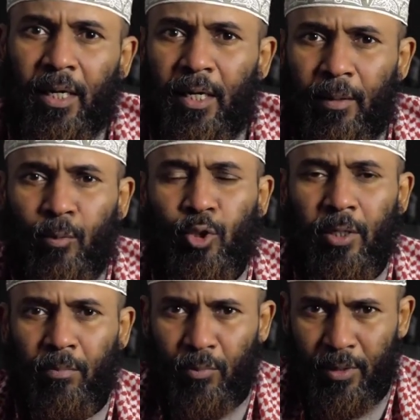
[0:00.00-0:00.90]
In a
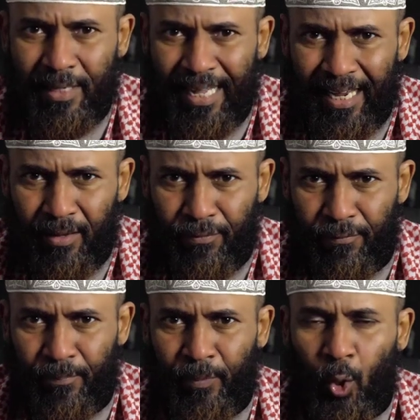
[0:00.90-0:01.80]
Muslim's
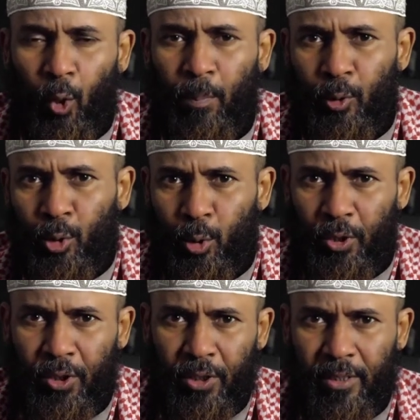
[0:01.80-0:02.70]
life,
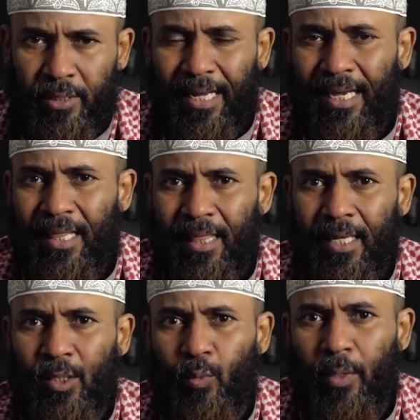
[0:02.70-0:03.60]
opportunities like
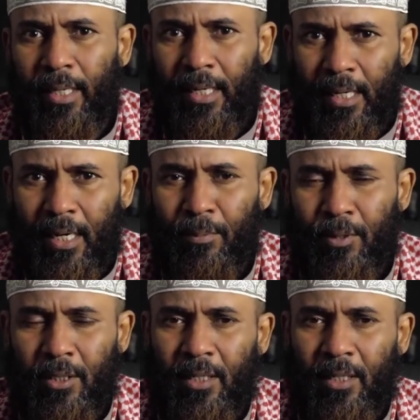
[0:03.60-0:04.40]
this, one grasps,